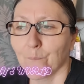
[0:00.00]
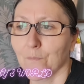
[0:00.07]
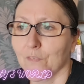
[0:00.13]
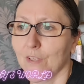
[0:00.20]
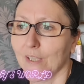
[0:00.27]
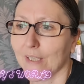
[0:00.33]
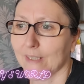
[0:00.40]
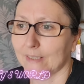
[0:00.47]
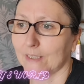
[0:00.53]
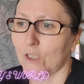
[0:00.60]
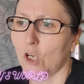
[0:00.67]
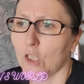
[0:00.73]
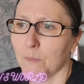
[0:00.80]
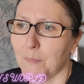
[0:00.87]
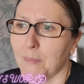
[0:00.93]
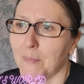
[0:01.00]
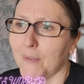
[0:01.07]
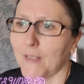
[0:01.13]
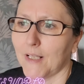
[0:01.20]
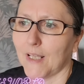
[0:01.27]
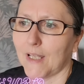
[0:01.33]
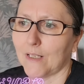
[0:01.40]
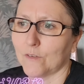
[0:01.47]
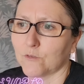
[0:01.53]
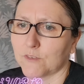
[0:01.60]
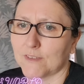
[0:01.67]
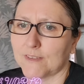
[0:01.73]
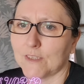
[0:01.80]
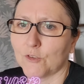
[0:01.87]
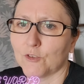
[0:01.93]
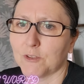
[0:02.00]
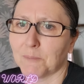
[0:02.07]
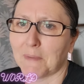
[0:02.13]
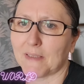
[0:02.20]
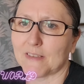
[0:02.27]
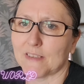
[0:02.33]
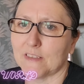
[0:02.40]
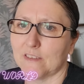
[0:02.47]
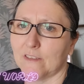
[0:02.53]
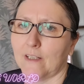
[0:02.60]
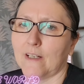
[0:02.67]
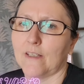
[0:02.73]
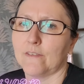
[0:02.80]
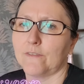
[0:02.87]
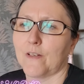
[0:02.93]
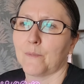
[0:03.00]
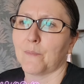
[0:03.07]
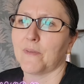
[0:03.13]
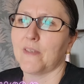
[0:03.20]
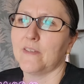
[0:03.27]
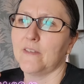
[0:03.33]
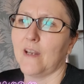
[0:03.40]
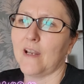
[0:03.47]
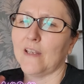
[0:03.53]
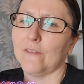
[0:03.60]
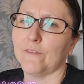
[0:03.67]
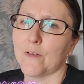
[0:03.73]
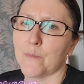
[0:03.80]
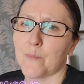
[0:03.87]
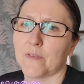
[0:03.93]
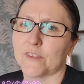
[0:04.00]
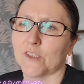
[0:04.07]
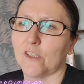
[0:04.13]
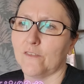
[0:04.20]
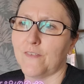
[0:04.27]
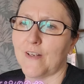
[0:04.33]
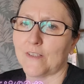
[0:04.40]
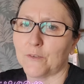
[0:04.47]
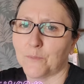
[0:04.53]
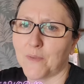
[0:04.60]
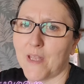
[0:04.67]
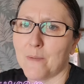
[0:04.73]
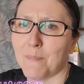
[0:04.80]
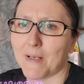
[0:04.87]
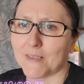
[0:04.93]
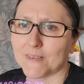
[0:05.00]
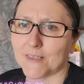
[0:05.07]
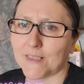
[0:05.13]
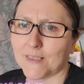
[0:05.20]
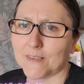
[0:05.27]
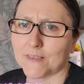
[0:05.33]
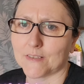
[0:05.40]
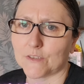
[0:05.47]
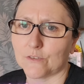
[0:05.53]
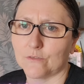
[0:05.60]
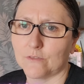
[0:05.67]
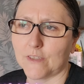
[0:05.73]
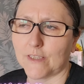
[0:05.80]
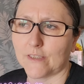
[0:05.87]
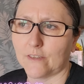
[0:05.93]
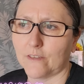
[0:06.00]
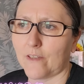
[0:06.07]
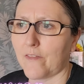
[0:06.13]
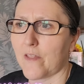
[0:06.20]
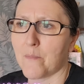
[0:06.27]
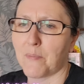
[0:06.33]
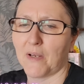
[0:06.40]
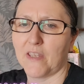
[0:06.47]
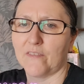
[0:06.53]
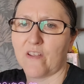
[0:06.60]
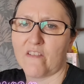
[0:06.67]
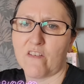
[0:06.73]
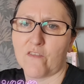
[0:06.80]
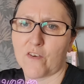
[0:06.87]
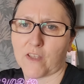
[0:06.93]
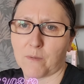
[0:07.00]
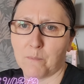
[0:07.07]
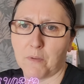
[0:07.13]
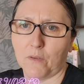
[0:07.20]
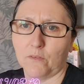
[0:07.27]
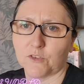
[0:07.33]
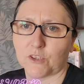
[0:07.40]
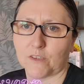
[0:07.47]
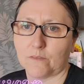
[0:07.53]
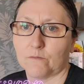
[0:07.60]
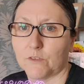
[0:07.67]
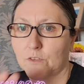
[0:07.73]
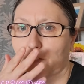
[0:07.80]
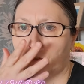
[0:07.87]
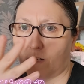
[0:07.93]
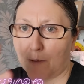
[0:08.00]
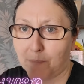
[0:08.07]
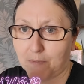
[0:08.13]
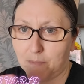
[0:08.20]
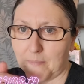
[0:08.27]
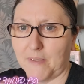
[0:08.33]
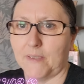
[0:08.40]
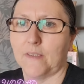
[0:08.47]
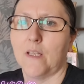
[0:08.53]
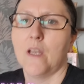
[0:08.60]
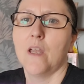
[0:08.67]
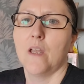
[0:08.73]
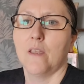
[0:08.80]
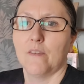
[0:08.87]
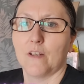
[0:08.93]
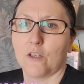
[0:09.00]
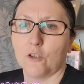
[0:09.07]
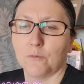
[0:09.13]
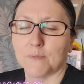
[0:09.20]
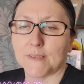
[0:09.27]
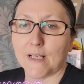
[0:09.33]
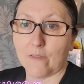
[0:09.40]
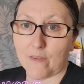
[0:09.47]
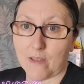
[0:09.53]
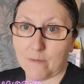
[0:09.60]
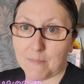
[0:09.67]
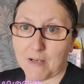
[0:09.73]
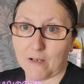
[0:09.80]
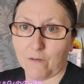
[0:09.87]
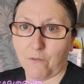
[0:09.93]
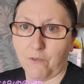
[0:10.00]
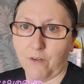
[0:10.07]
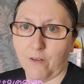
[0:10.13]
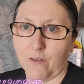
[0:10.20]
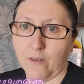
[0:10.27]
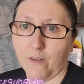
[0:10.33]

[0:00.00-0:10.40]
The lion calling people clowns, disrespecting the high fam, and then the high fam are so far up their backside it's unreal, and they believe every freaking bullshit, crap, I mean, that comes out their mouth.